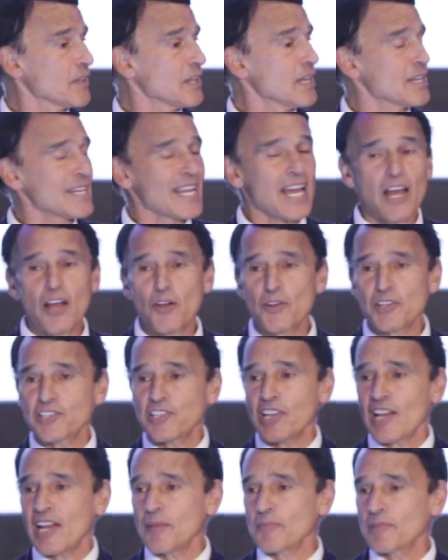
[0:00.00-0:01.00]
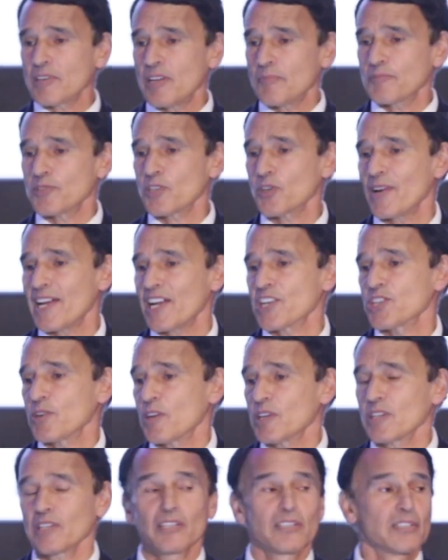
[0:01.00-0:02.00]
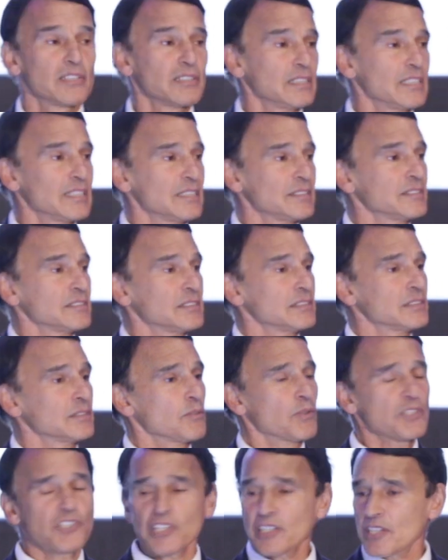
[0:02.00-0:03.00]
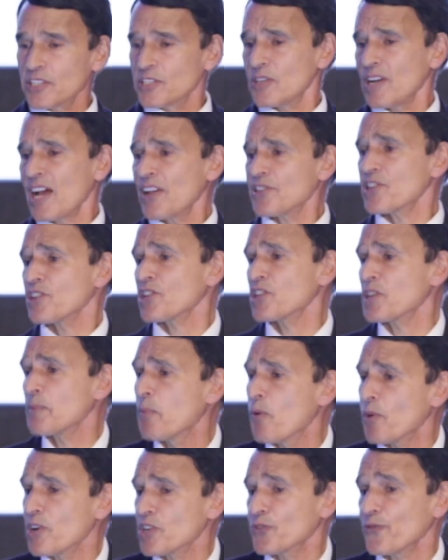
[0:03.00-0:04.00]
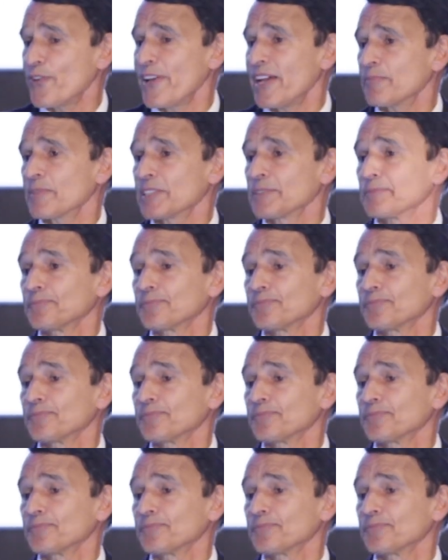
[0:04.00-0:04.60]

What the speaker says: Now his time come to graduate. What's he going to do? How's he going to support his family?